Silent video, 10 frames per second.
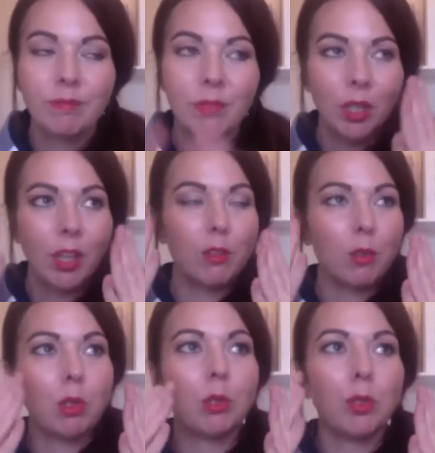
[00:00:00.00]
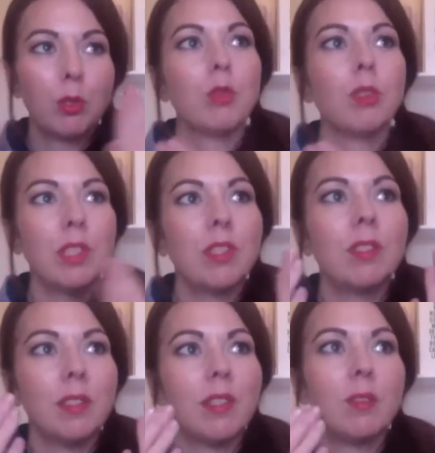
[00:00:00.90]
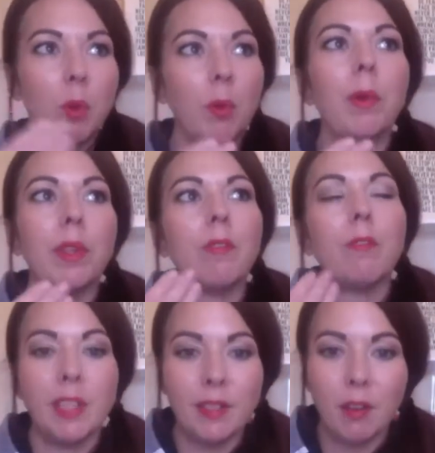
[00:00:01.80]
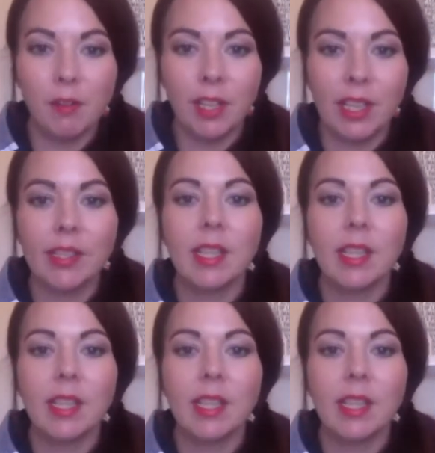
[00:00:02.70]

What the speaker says: distancing. We want to wear the face coverings